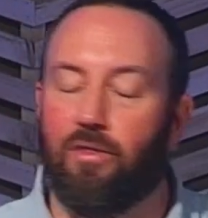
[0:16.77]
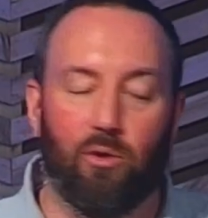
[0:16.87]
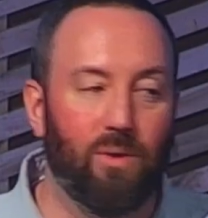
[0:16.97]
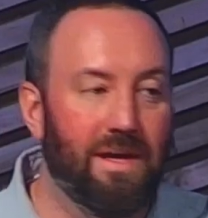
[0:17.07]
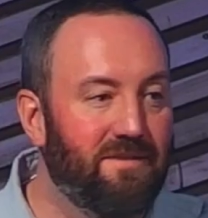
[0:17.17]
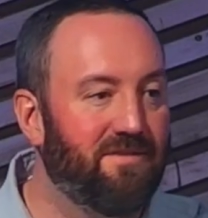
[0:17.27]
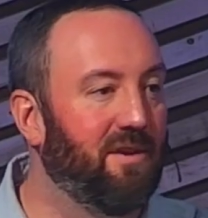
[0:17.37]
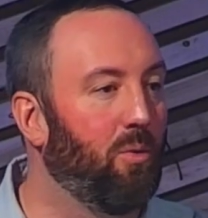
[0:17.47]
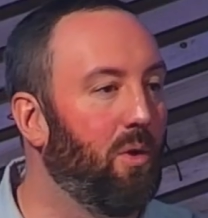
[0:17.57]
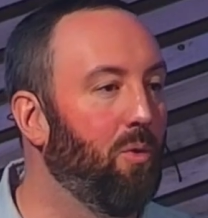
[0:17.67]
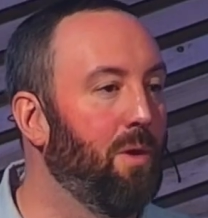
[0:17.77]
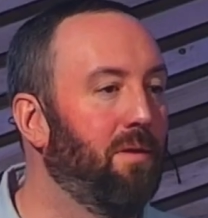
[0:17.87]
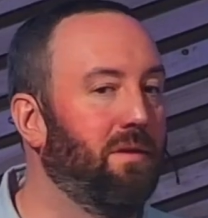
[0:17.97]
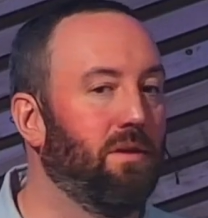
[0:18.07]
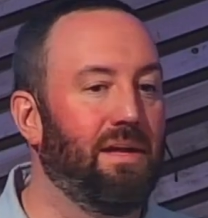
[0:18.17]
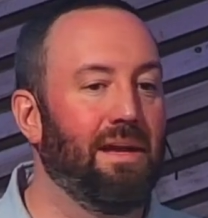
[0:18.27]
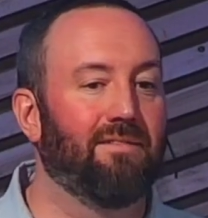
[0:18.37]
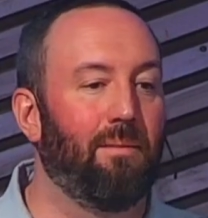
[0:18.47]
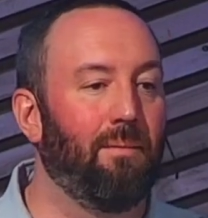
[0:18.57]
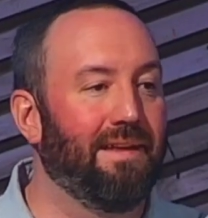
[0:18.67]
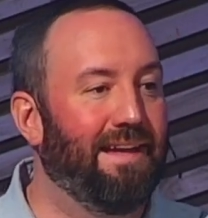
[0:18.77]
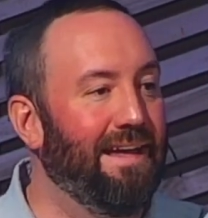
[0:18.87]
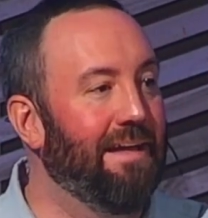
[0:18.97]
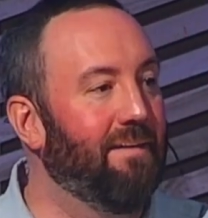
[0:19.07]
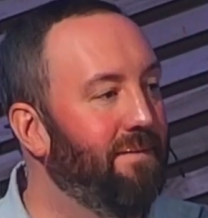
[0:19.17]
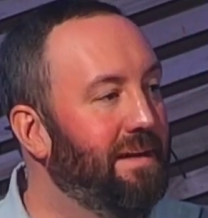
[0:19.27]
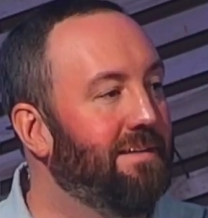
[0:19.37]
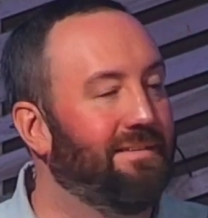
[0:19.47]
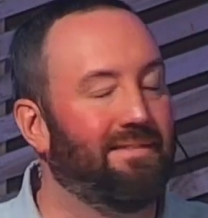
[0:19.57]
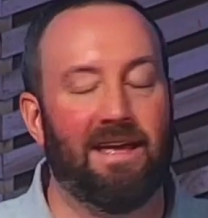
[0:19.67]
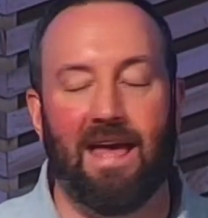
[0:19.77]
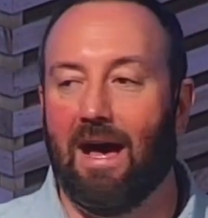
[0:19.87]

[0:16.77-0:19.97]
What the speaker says: through Easter, where we've been looking at some of the key events